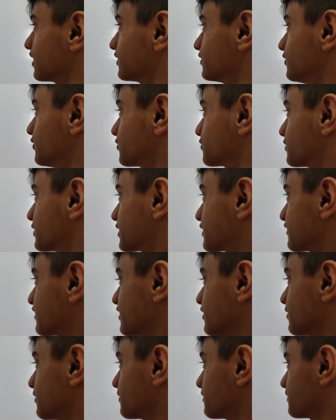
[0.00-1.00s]
is used for
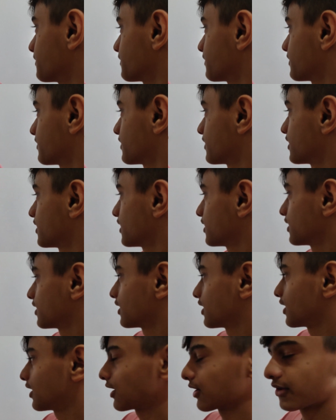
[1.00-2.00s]
12.
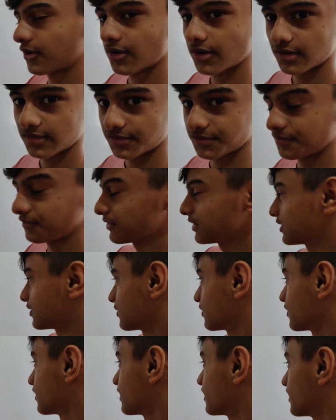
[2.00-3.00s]
A gross, we
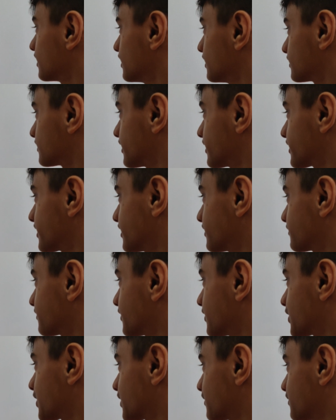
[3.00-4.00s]
know, is
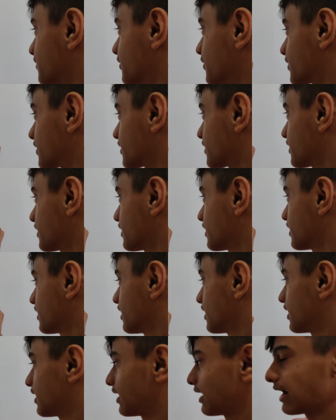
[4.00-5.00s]
144.
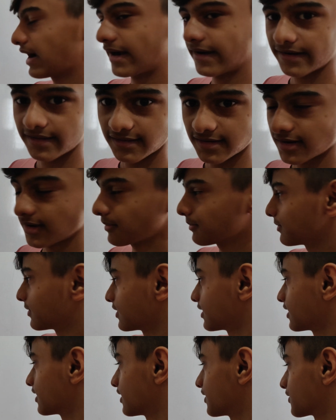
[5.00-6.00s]
And a ream
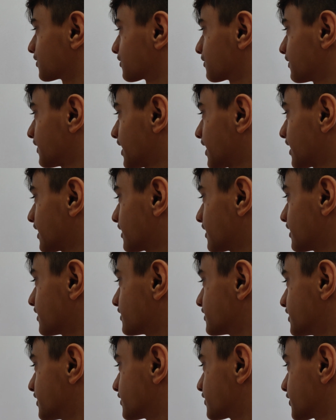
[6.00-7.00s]
is
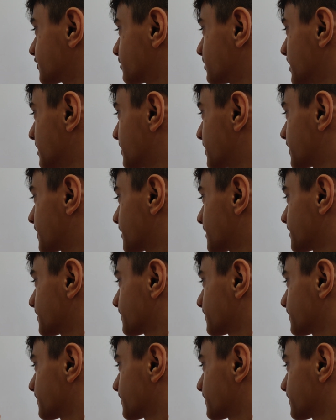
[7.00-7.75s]
500 sheets of paper.